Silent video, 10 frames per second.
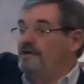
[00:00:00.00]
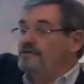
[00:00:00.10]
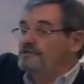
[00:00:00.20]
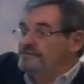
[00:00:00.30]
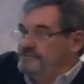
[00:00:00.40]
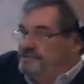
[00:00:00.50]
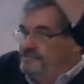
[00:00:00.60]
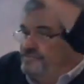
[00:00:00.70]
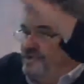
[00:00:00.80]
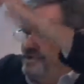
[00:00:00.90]
and
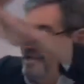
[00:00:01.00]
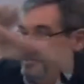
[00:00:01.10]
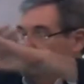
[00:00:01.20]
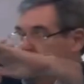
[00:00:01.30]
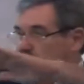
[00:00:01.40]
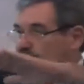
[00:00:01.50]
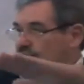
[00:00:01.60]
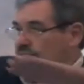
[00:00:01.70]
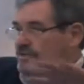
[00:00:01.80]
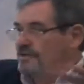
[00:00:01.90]
literally radiates it
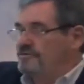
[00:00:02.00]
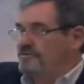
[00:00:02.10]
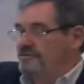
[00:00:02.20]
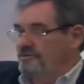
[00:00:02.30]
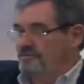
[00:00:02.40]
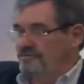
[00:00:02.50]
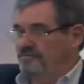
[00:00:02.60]
through the earth